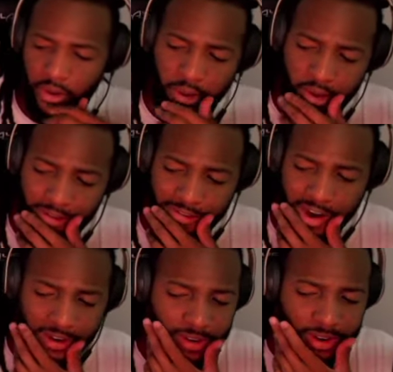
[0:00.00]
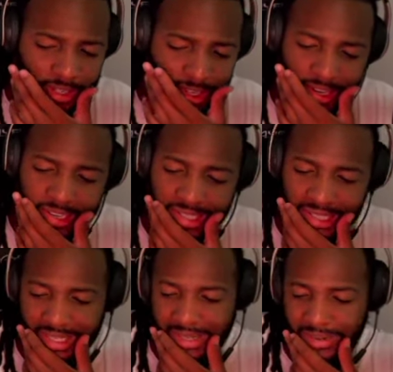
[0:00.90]
Uh, fire versus
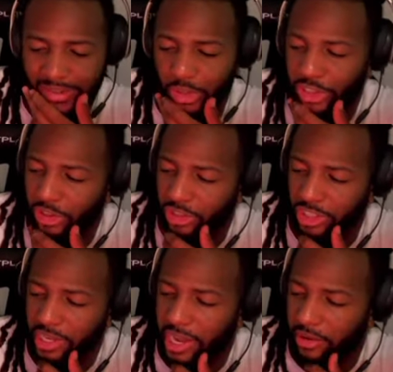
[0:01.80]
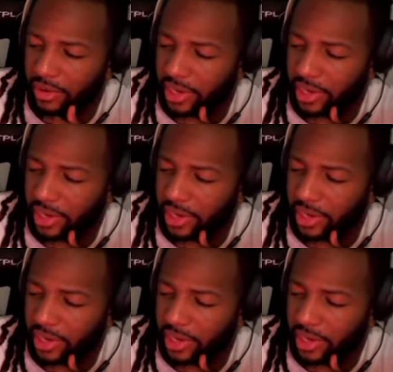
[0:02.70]
ice, you know, Toshiro was just kind of at